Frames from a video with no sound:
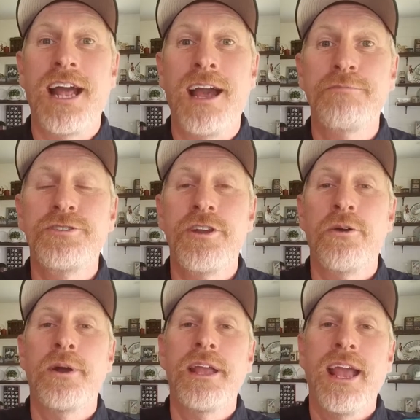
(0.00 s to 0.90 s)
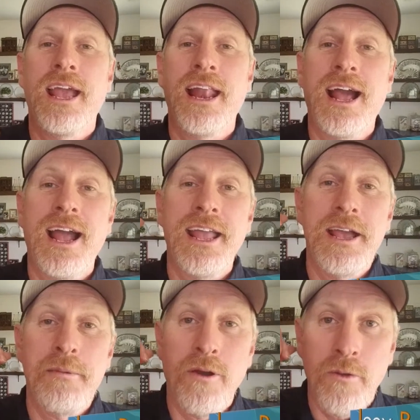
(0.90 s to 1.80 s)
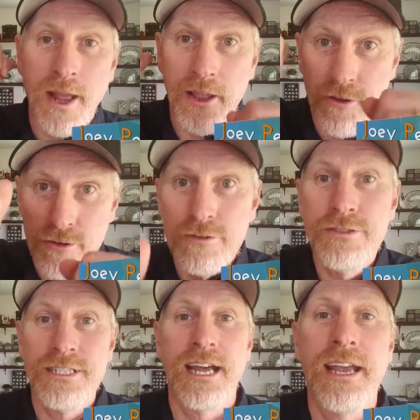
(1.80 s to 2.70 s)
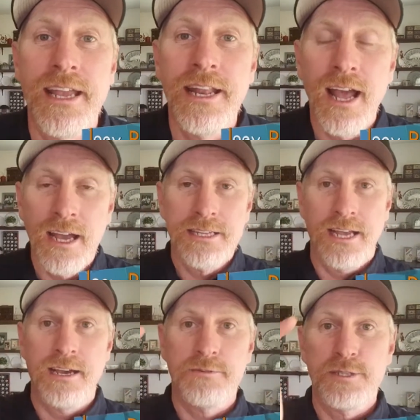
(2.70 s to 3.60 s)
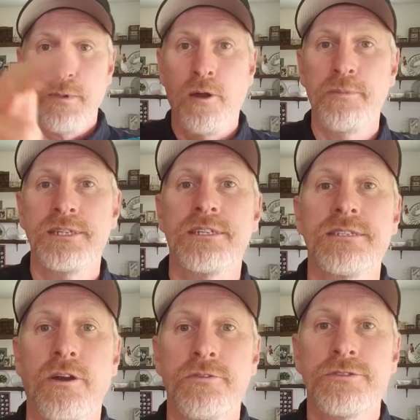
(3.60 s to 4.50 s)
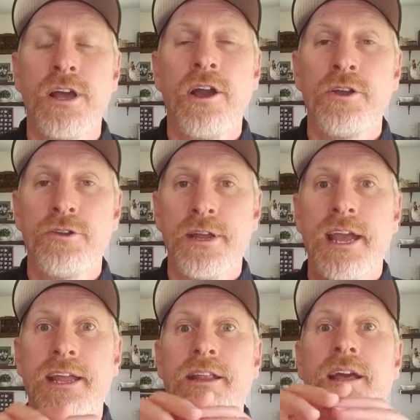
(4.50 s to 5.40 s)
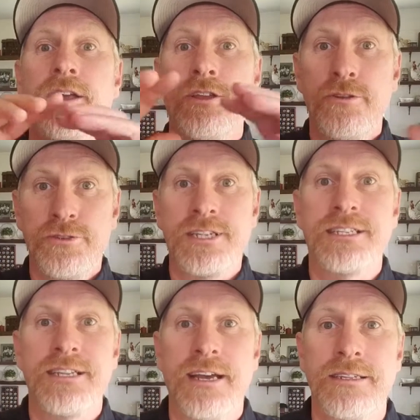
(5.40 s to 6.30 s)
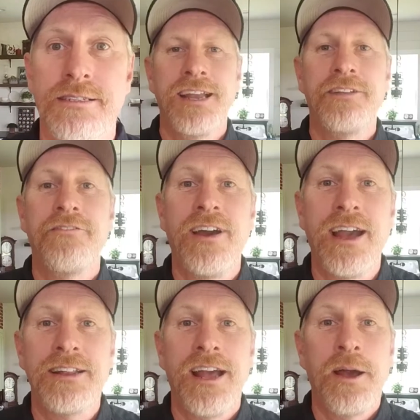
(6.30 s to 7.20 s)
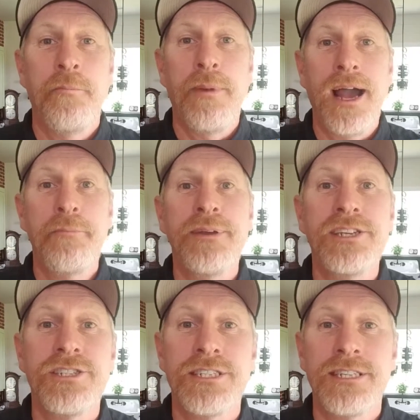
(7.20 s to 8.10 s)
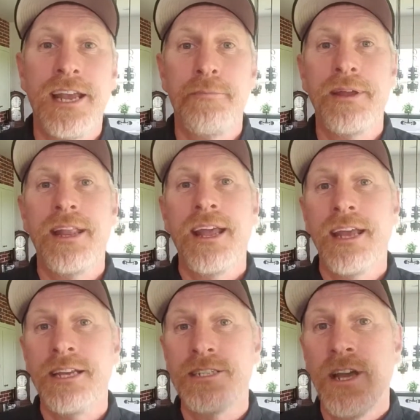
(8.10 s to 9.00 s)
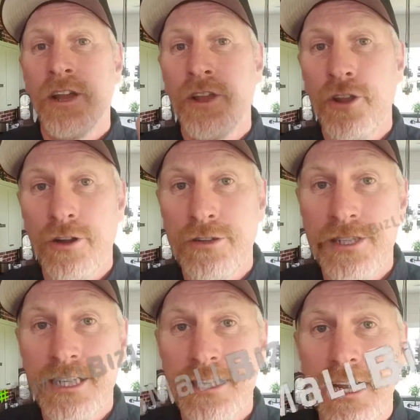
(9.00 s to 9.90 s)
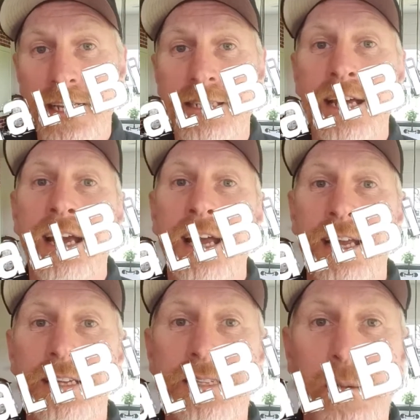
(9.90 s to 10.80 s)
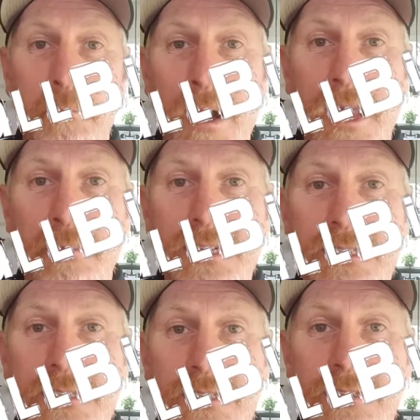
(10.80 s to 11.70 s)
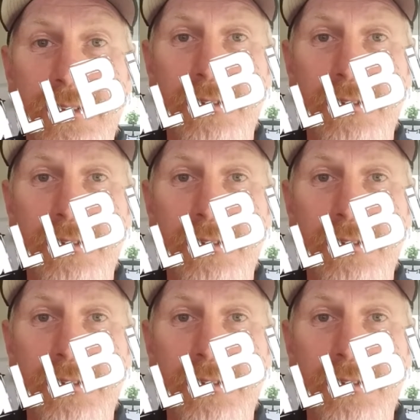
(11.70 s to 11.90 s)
I'm Joey, and I am on a crusade to help small business owners create huge success. In fact, my mission statement is your success is my business.